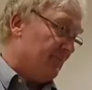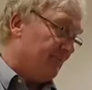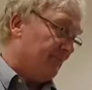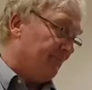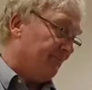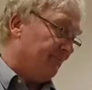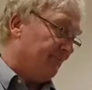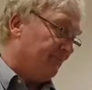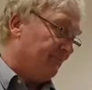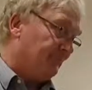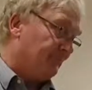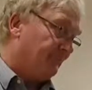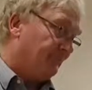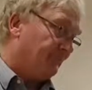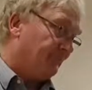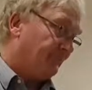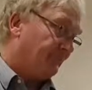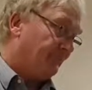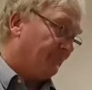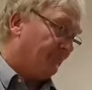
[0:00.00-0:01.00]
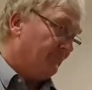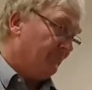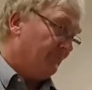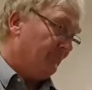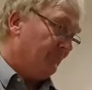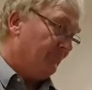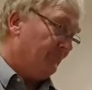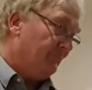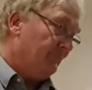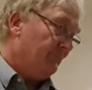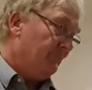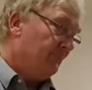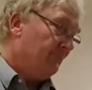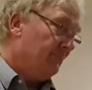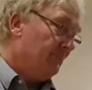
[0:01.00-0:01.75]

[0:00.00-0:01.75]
Nothing is said.